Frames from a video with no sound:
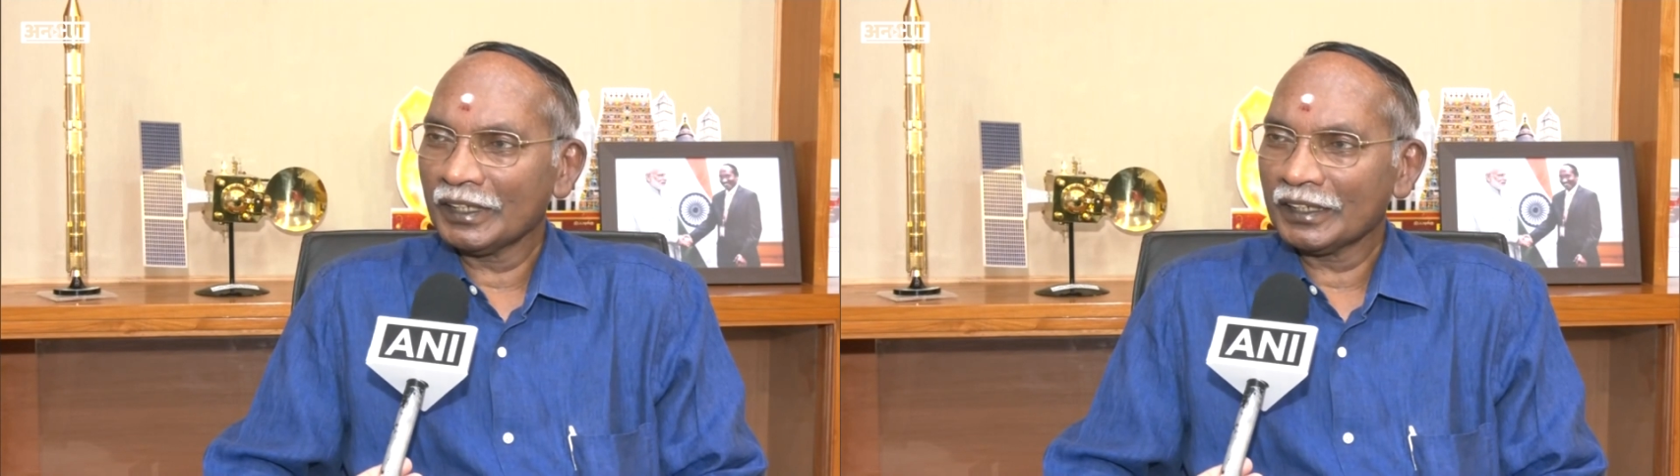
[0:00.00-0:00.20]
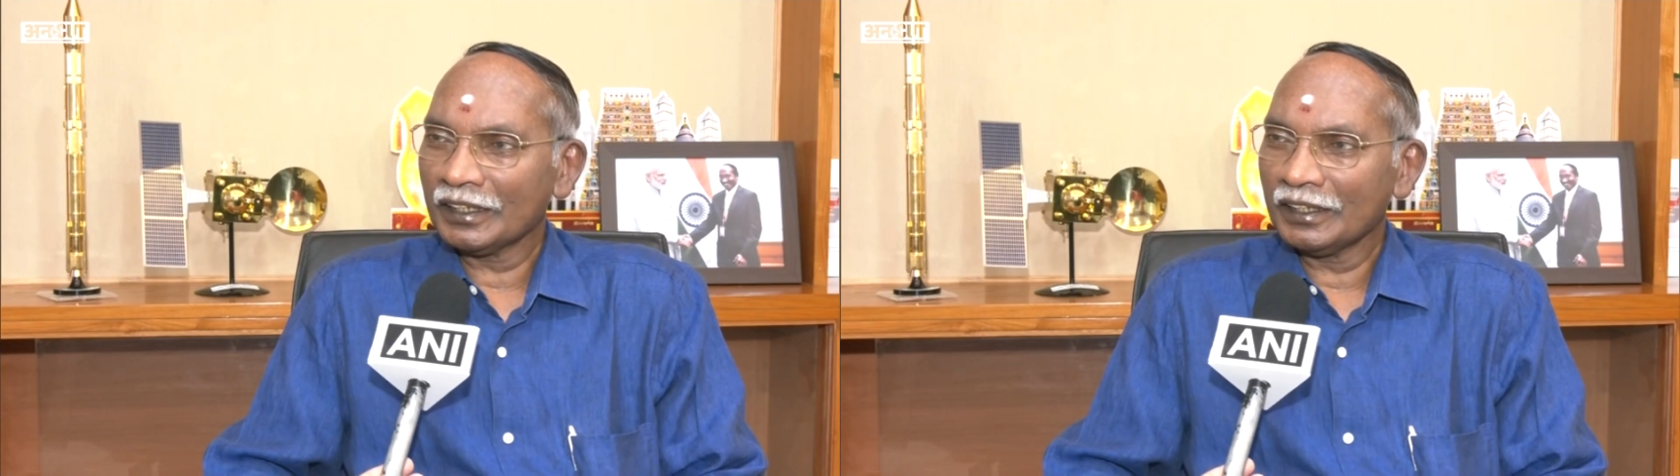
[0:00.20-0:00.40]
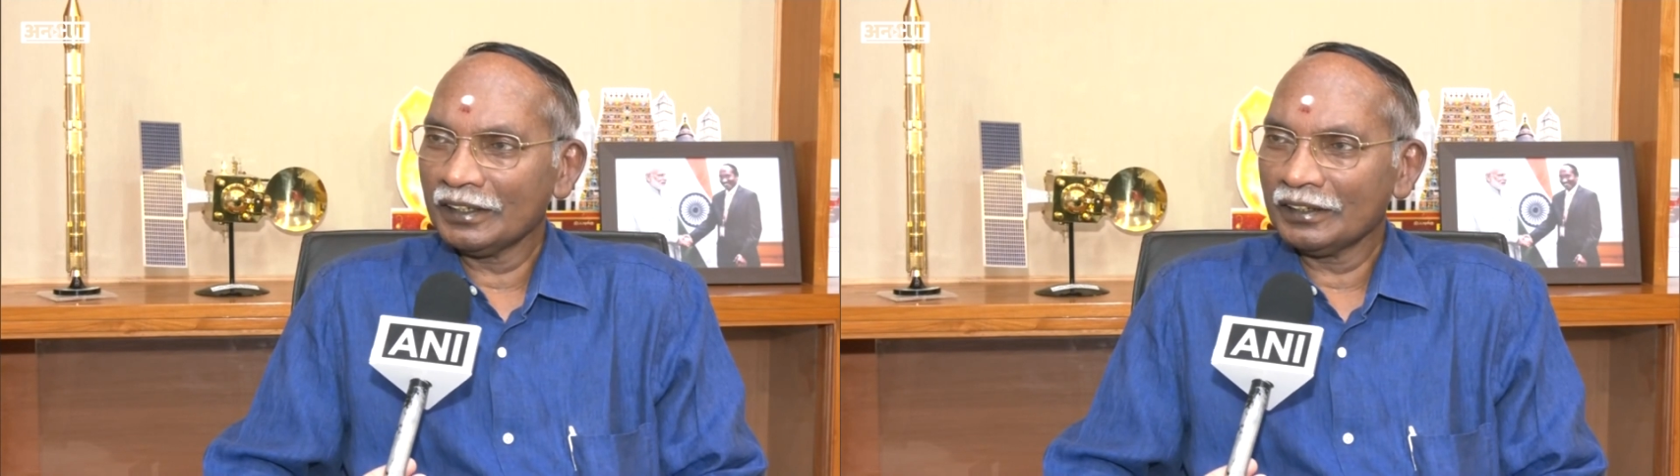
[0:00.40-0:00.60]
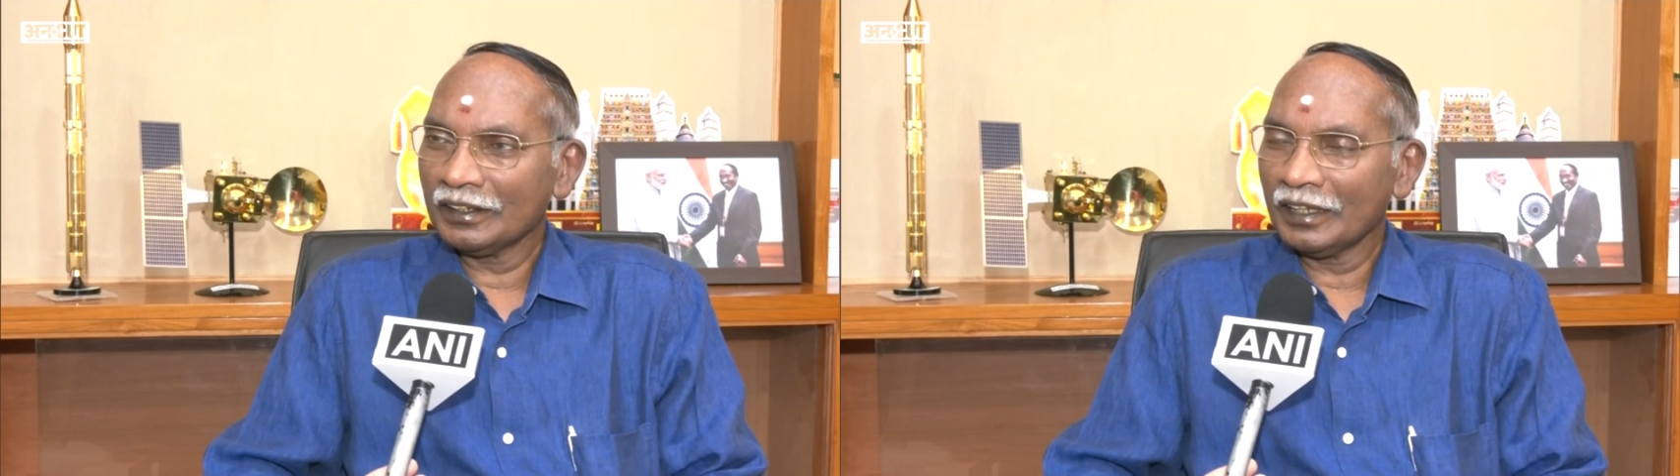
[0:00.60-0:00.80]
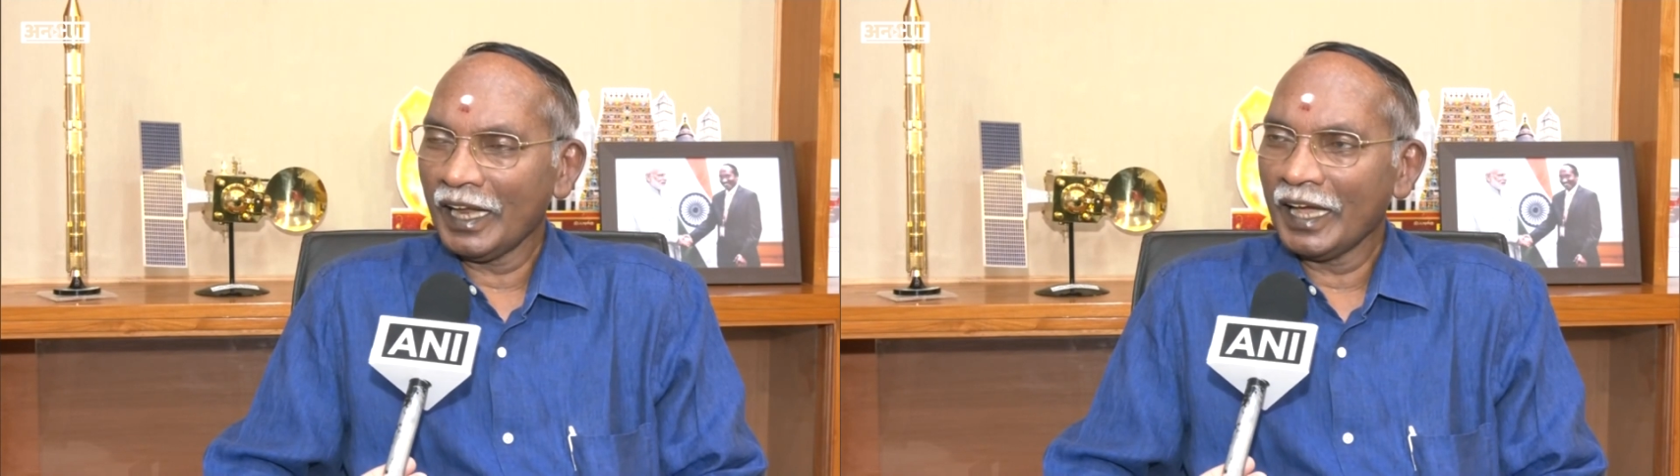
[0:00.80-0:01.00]
that
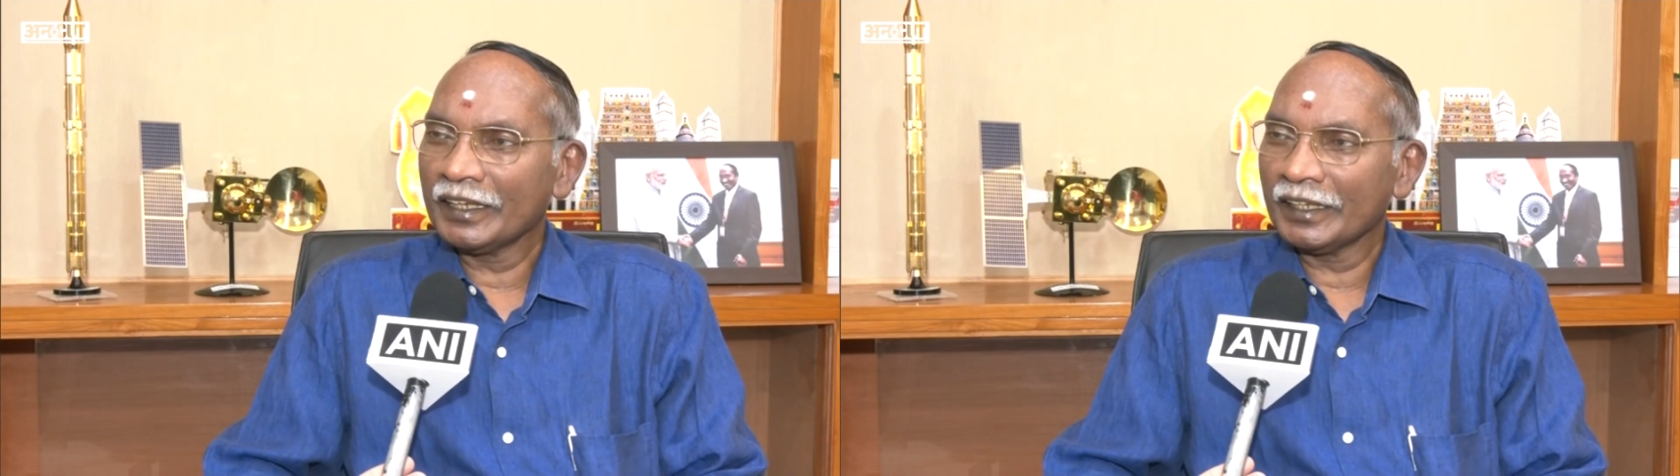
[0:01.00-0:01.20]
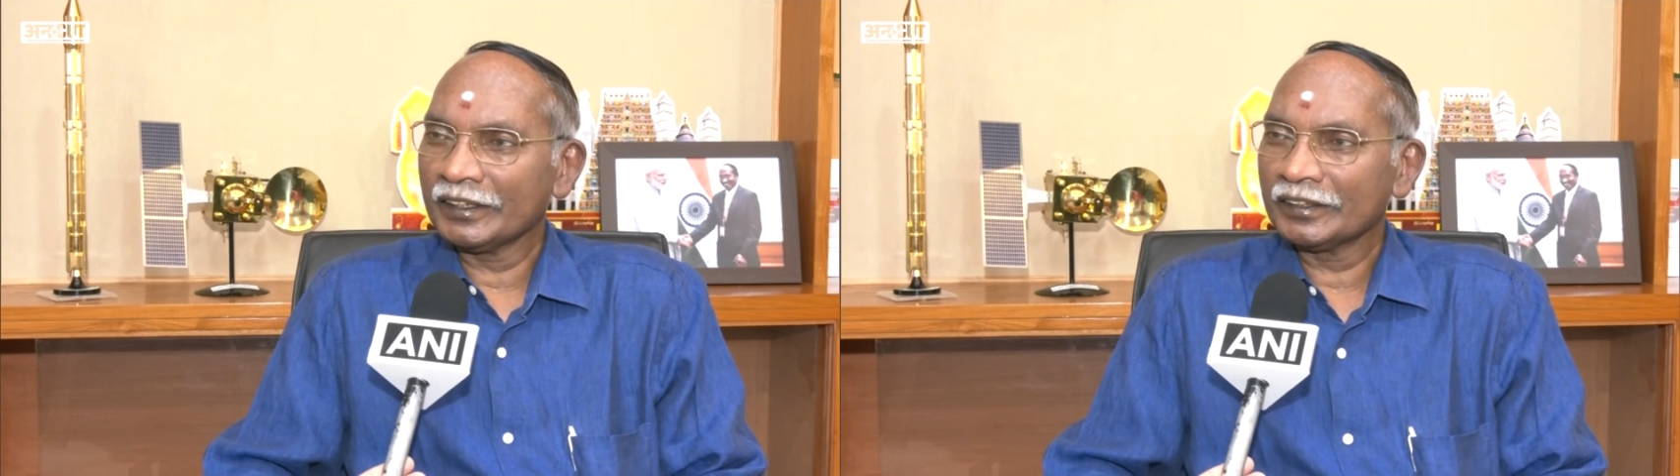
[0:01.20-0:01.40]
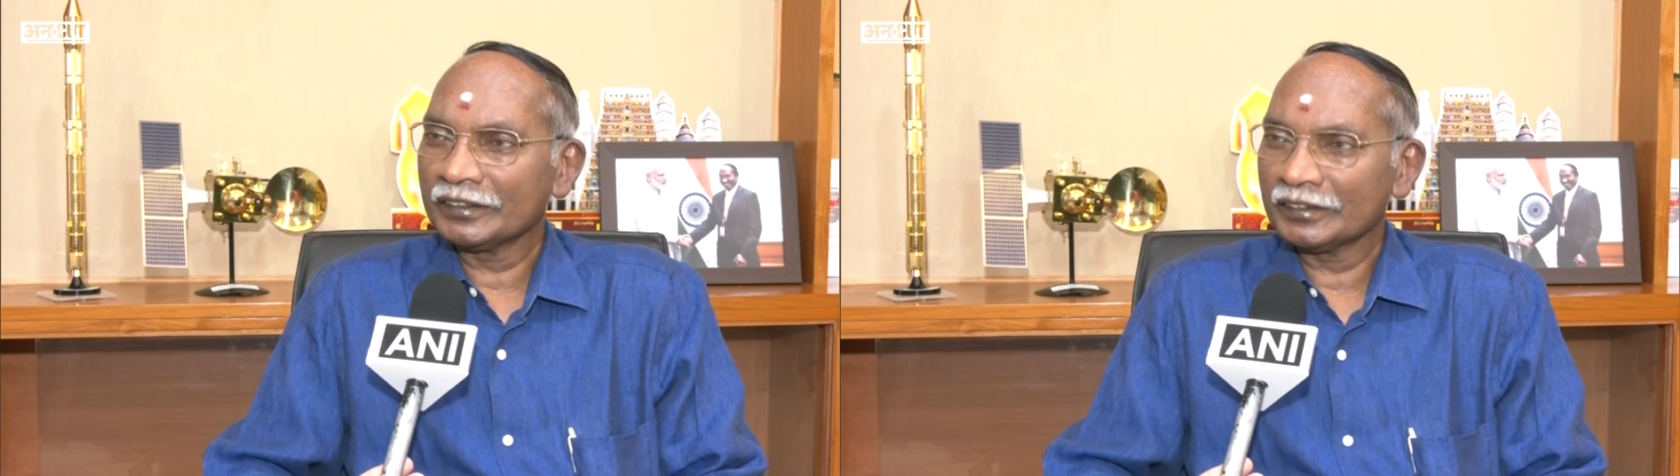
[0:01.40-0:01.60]
the landing